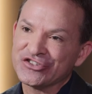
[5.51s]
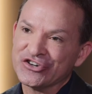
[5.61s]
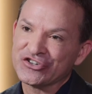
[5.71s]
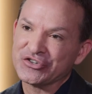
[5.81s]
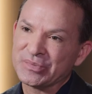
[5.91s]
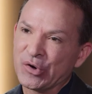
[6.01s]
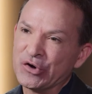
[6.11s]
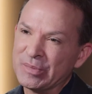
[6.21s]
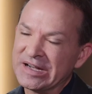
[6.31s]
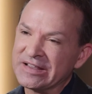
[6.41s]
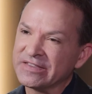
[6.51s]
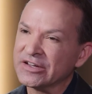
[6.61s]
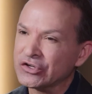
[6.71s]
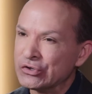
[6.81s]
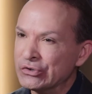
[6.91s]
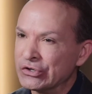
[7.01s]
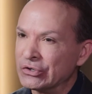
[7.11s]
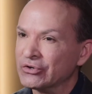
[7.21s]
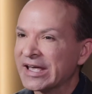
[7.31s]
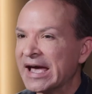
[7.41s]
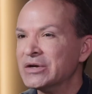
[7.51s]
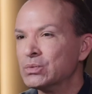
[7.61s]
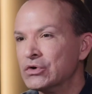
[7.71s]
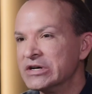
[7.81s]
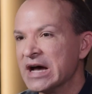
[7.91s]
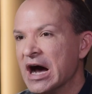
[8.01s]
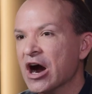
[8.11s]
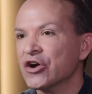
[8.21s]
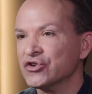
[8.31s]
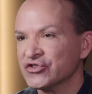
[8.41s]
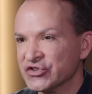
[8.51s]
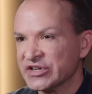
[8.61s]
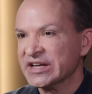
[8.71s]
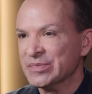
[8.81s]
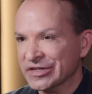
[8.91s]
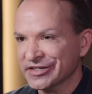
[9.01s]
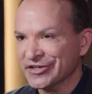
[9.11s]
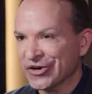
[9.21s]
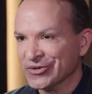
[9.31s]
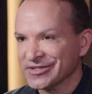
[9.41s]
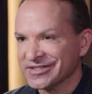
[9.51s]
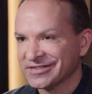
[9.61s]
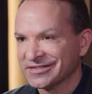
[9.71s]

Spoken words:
searches per month at Google. Kate, what are your sustainability goals?